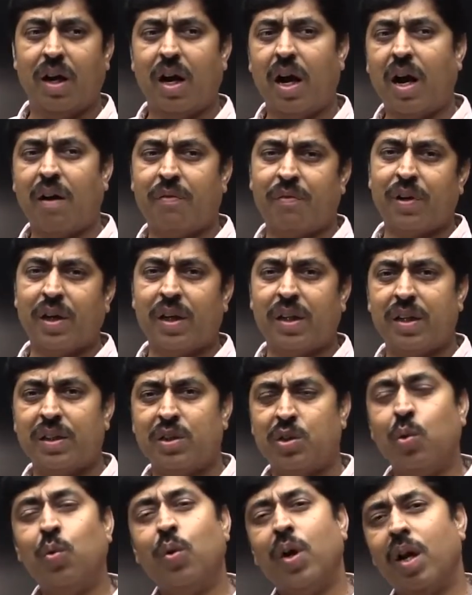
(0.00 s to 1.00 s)
After
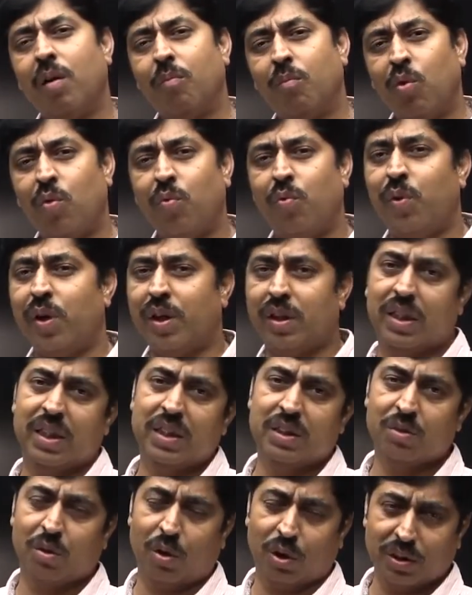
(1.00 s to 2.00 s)
this, you can move with
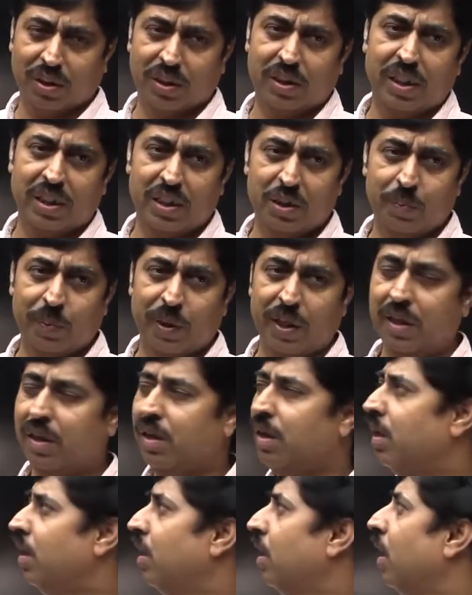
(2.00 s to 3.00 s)
this constant speed
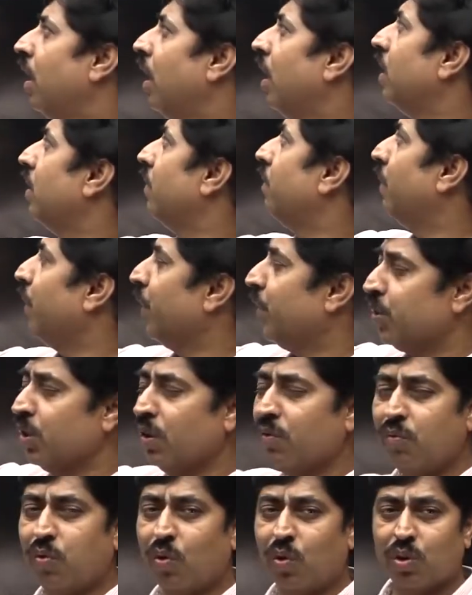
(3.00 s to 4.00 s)
and the
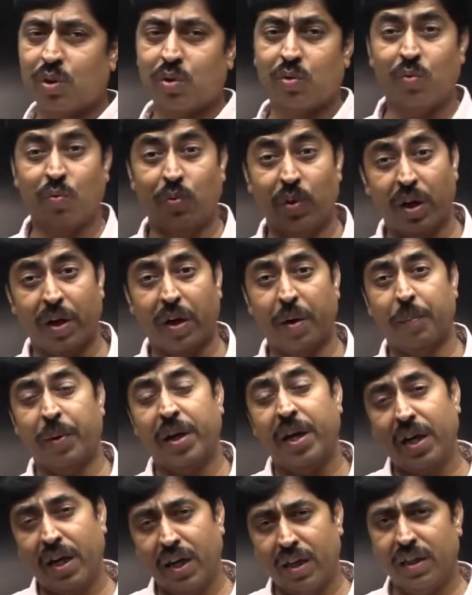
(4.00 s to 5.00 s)
friction force will
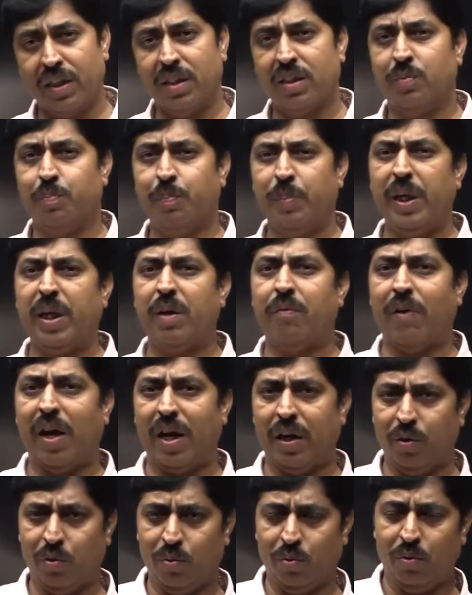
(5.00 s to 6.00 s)
remain at its peak
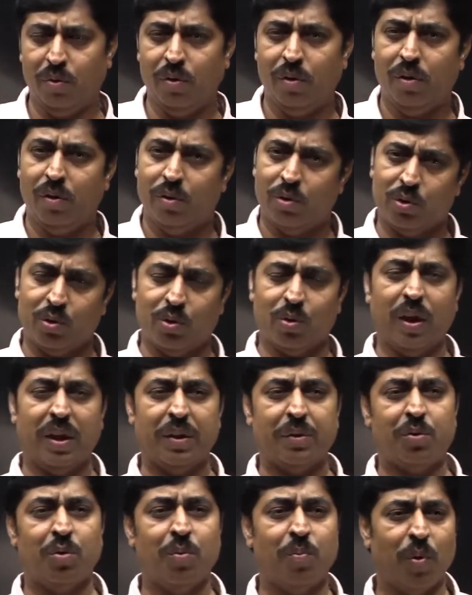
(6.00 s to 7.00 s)
value so
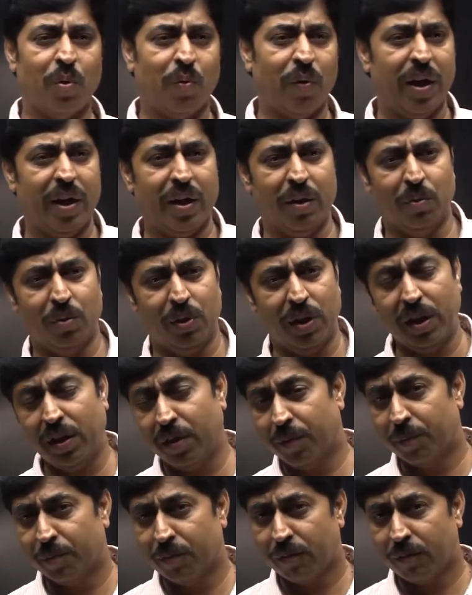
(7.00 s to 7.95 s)
as to provide you the